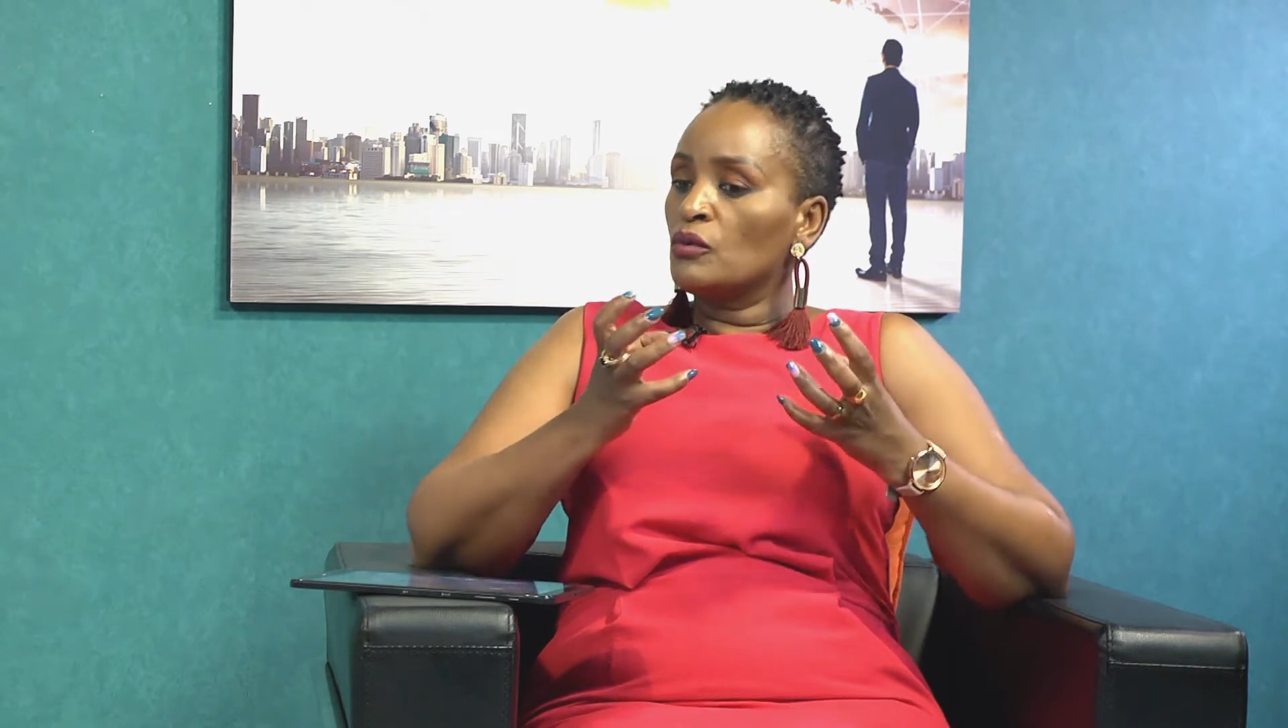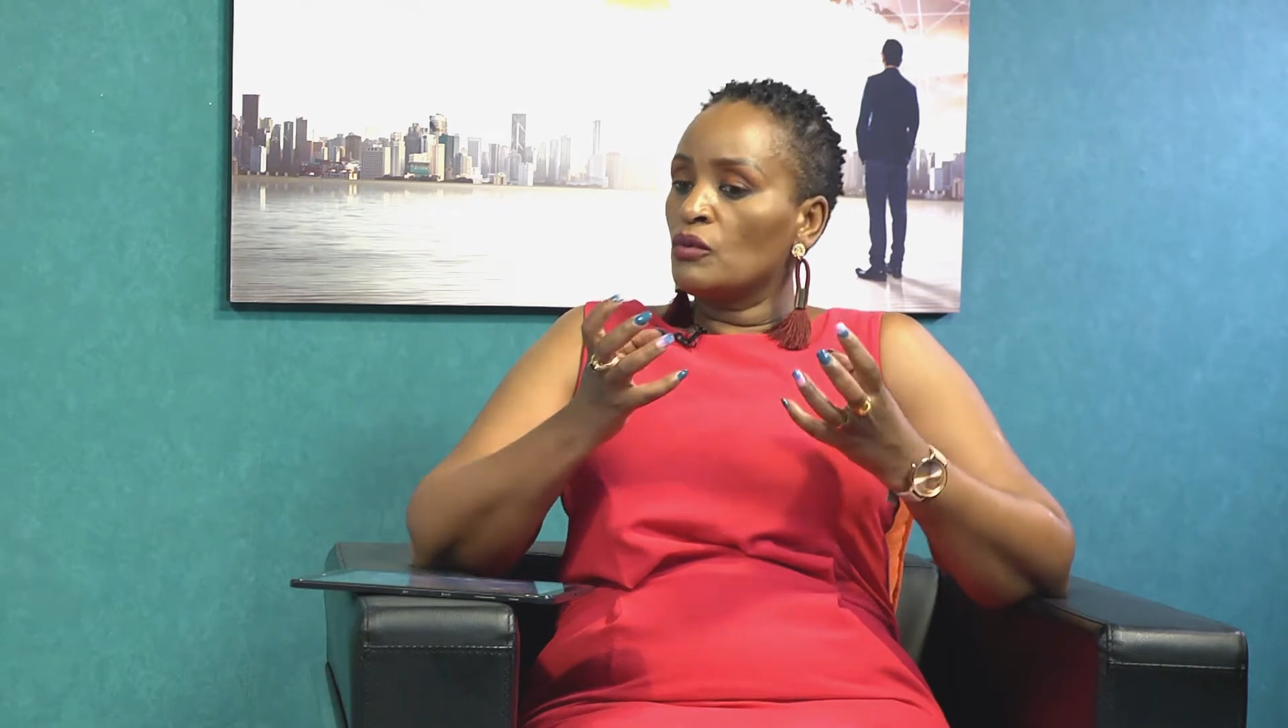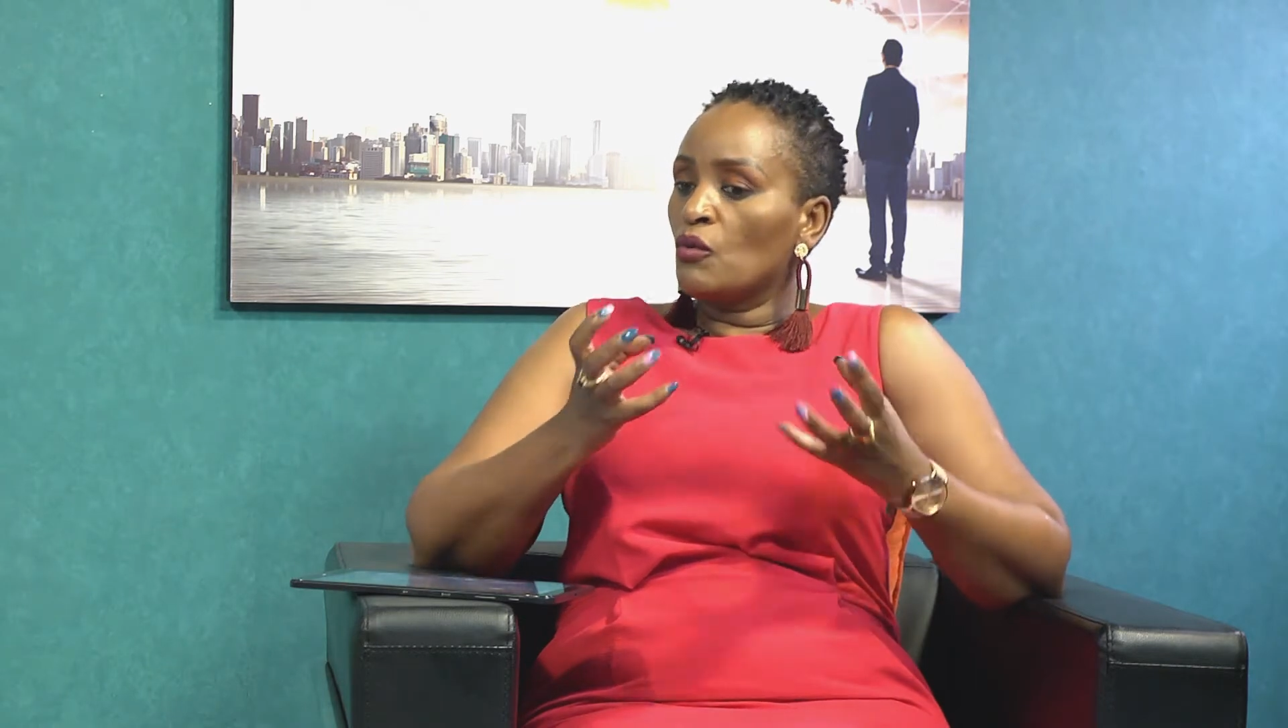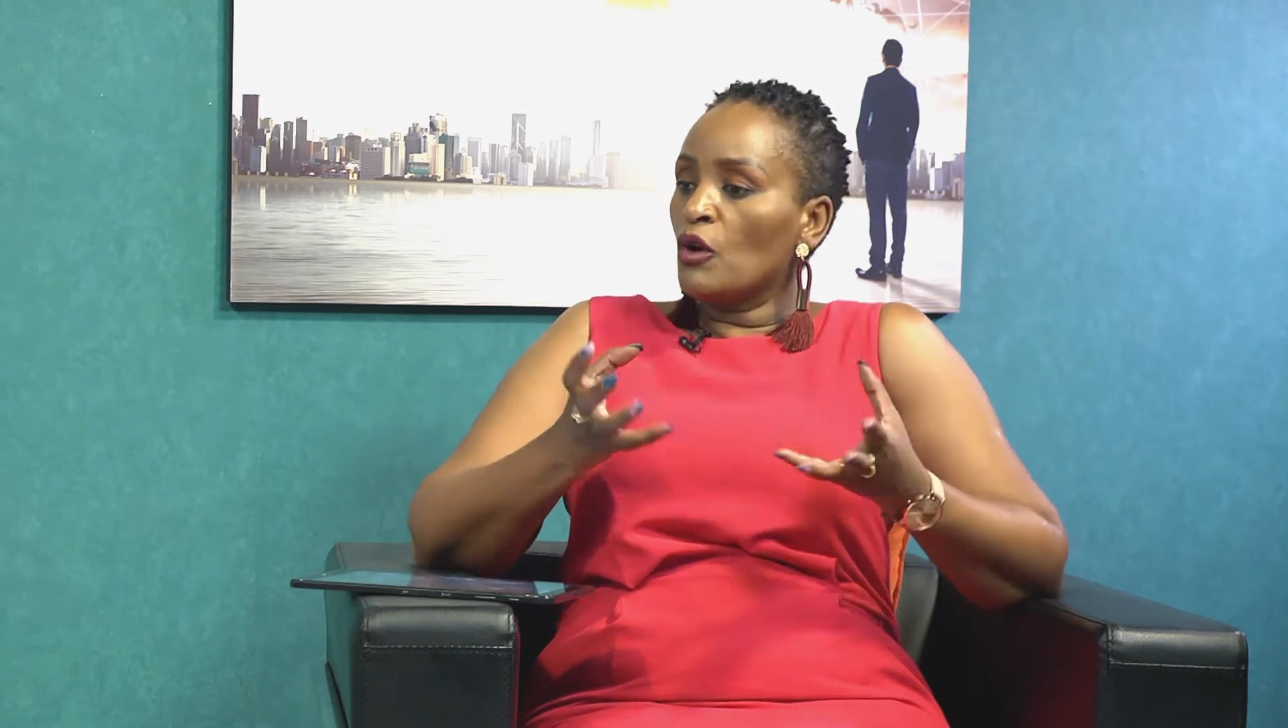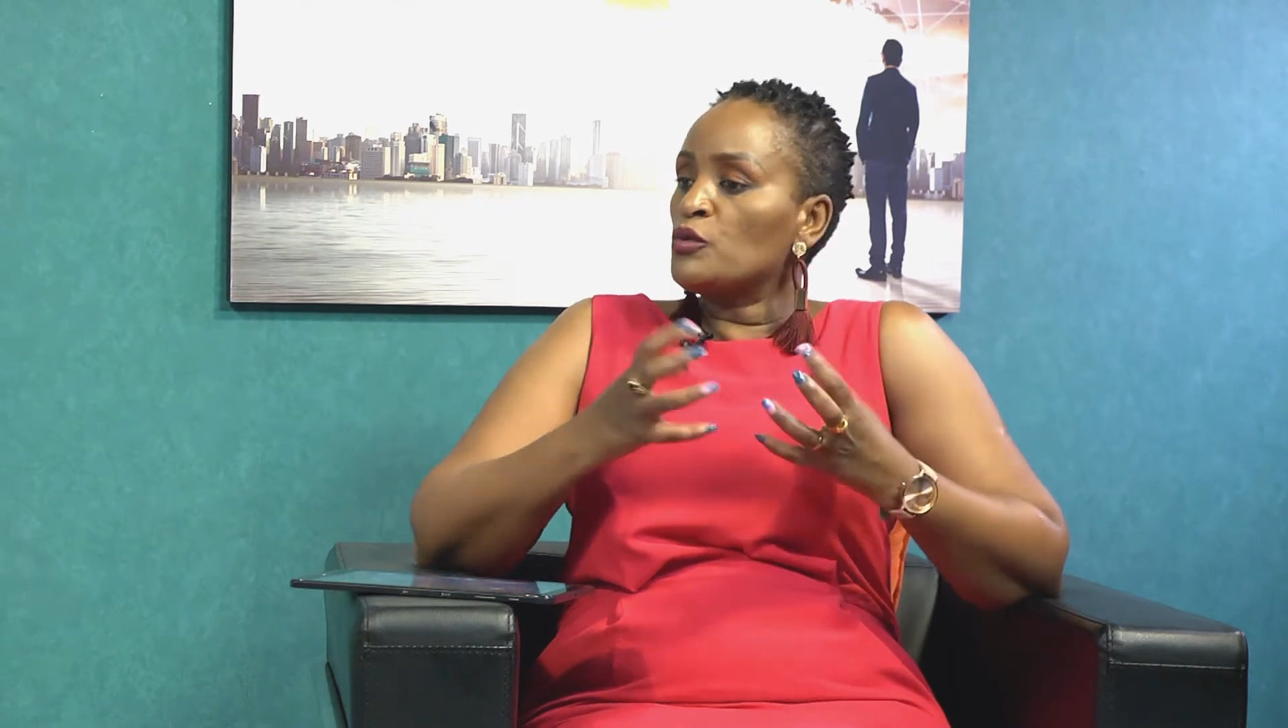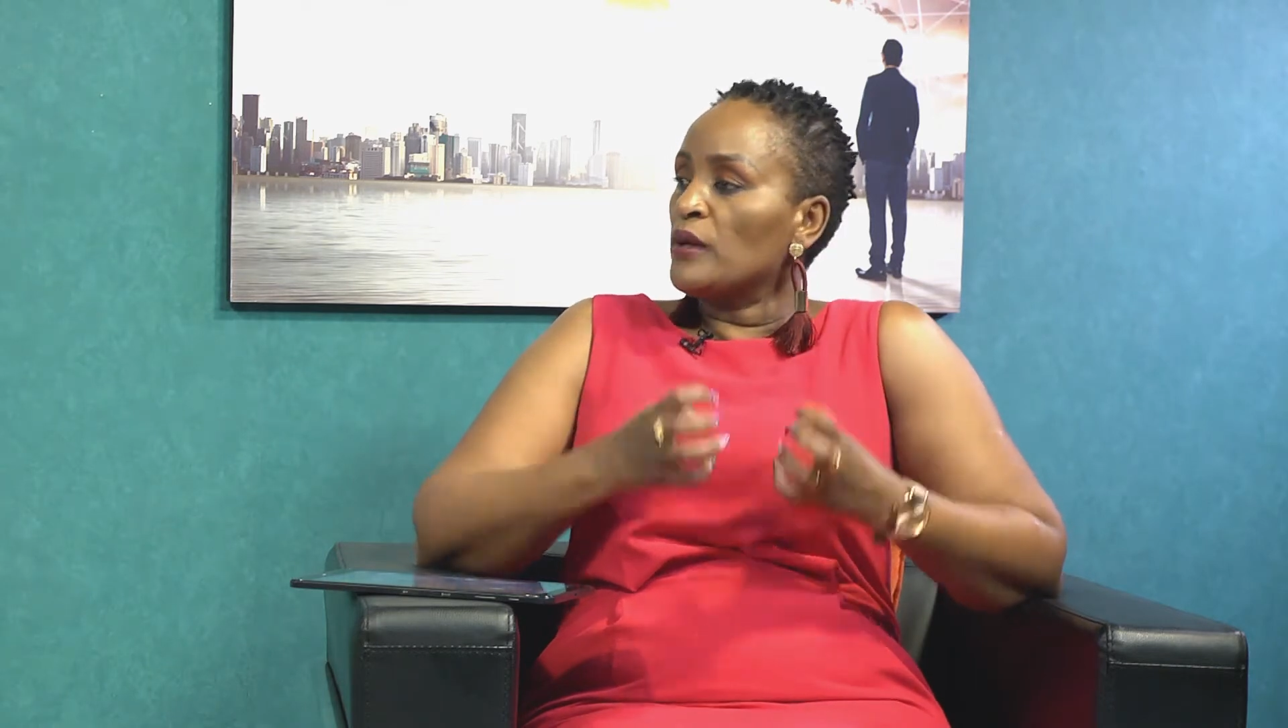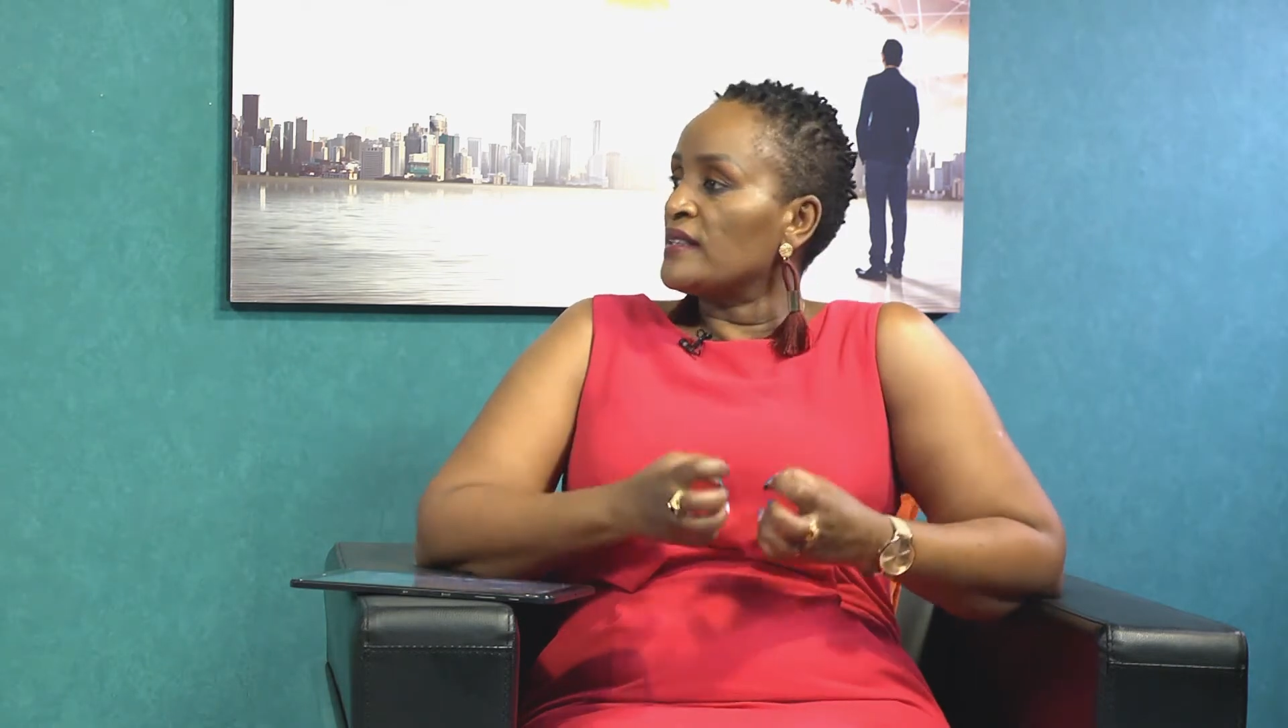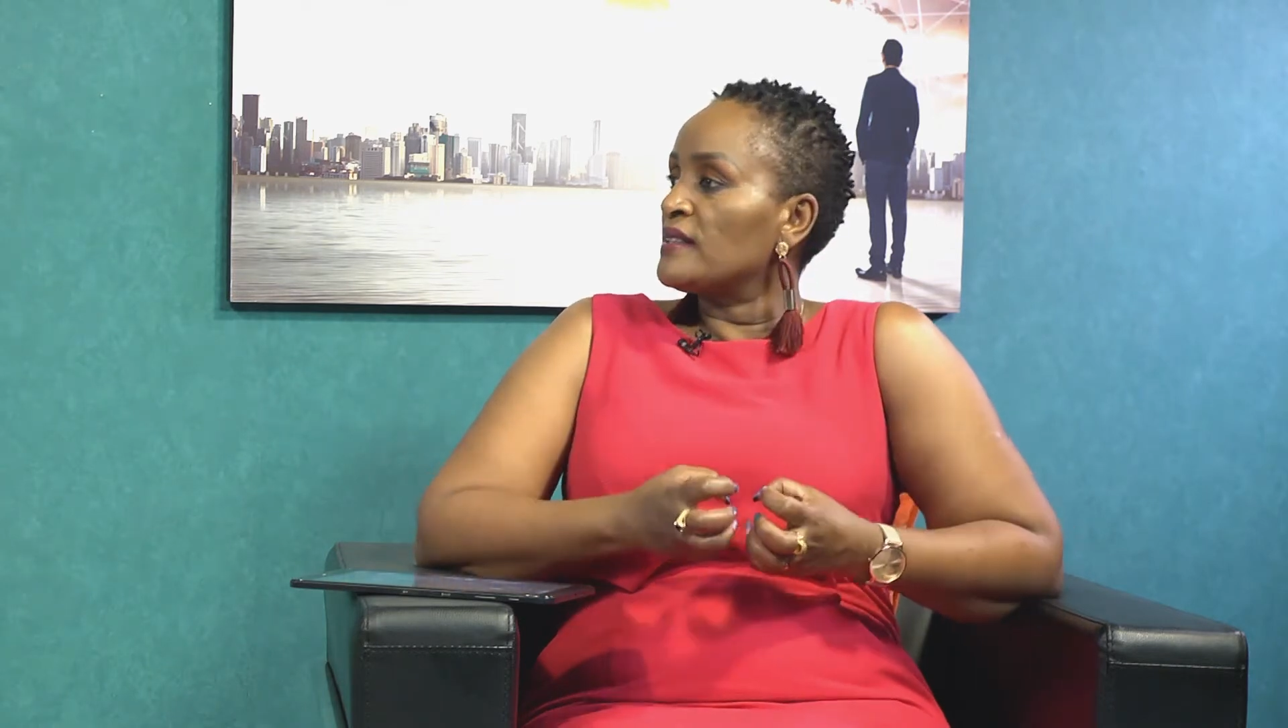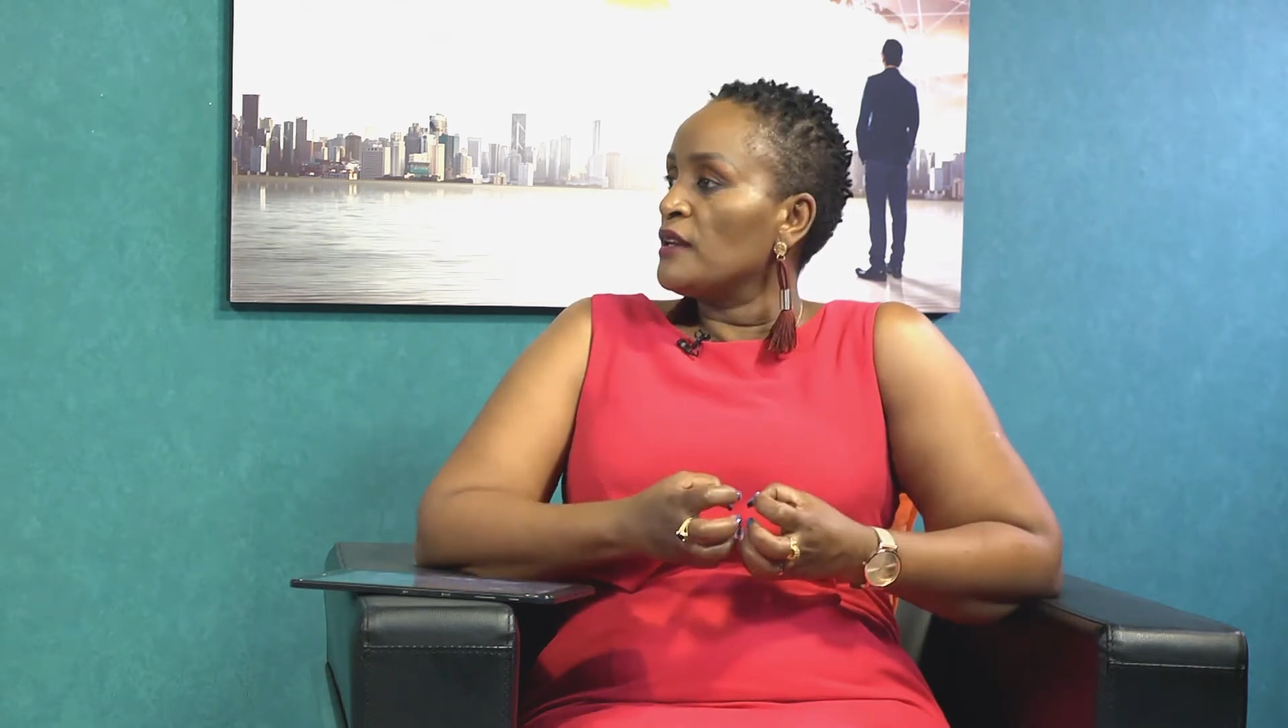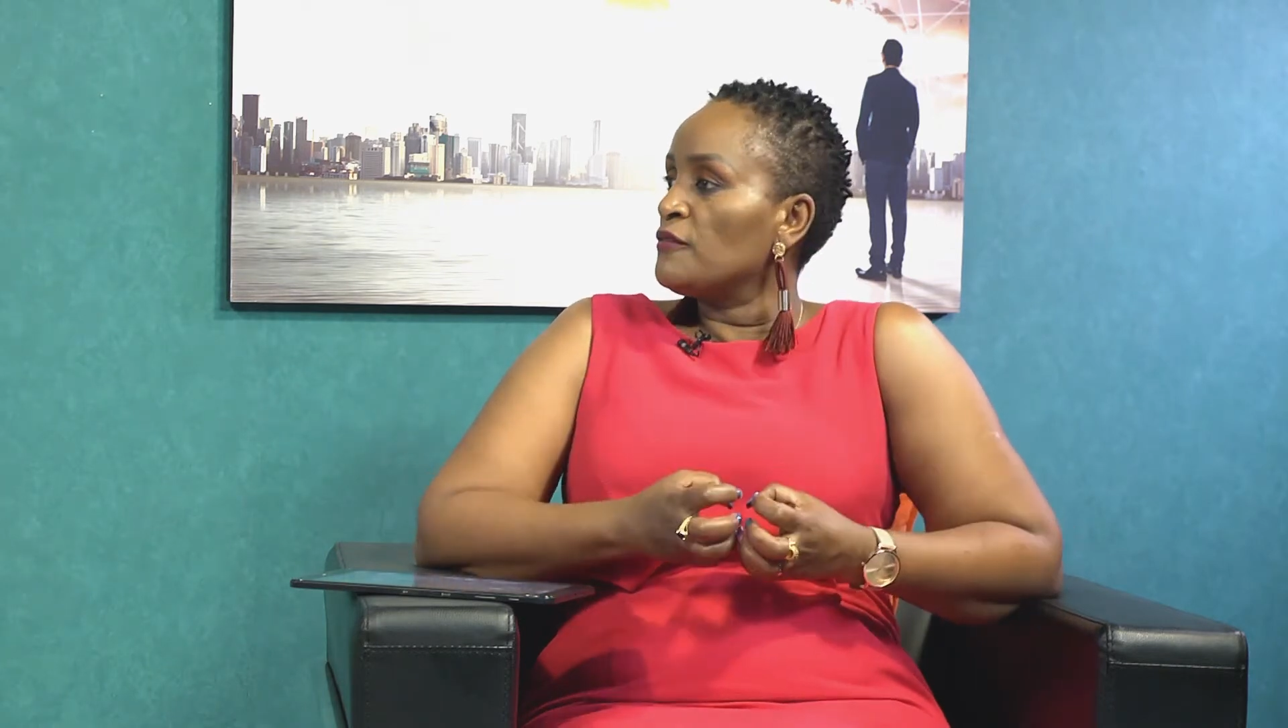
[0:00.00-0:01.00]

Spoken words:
what we are saying,